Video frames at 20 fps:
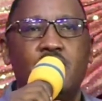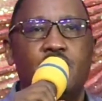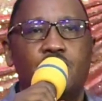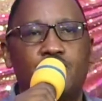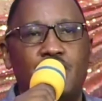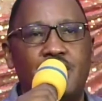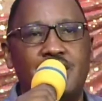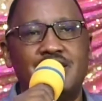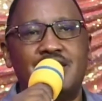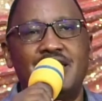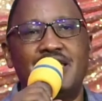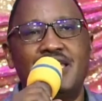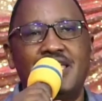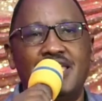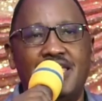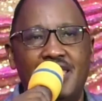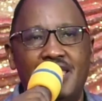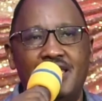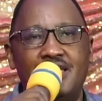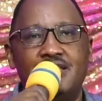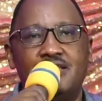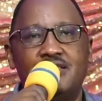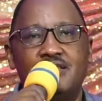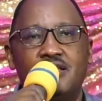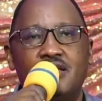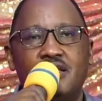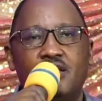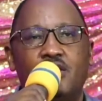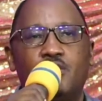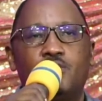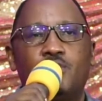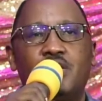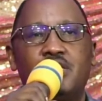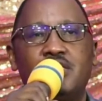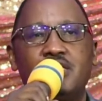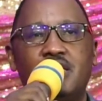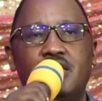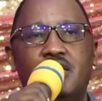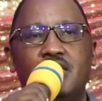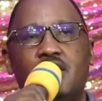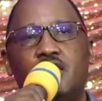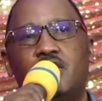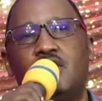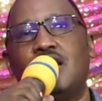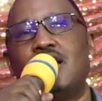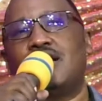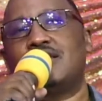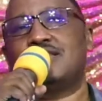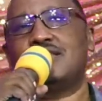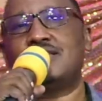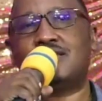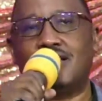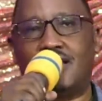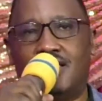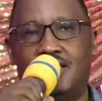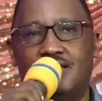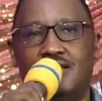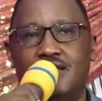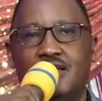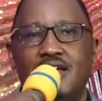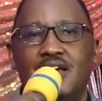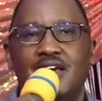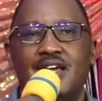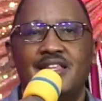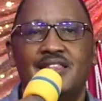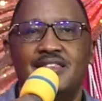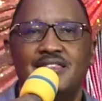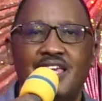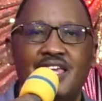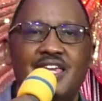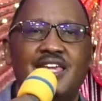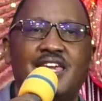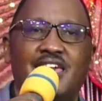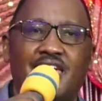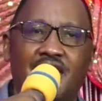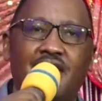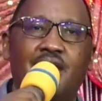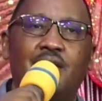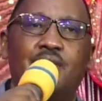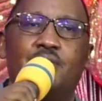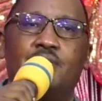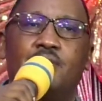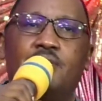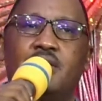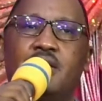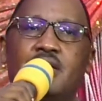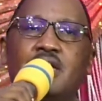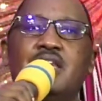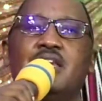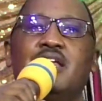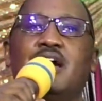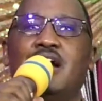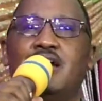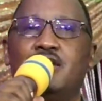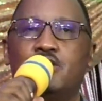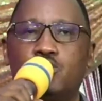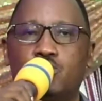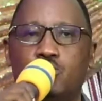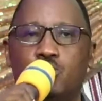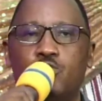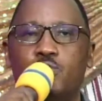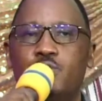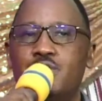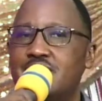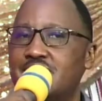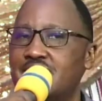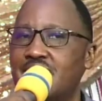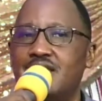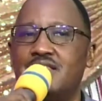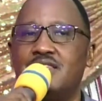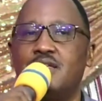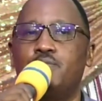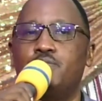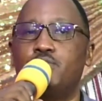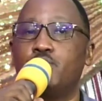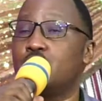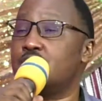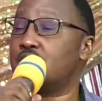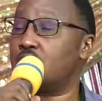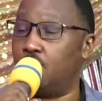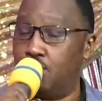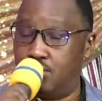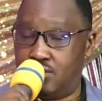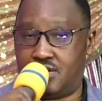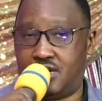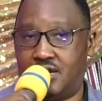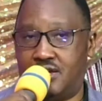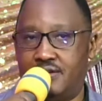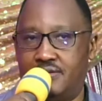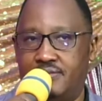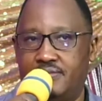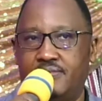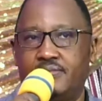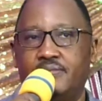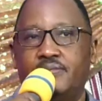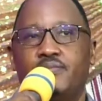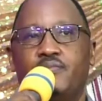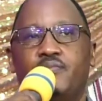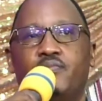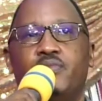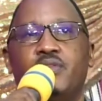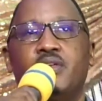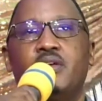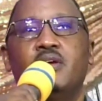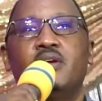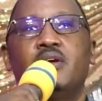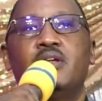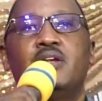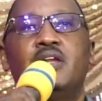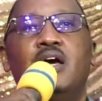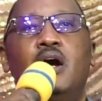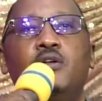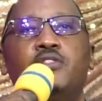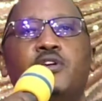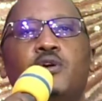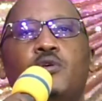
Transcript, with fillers: writing kid, writing kid at his side. They came in and stood beside the bronze altar. Now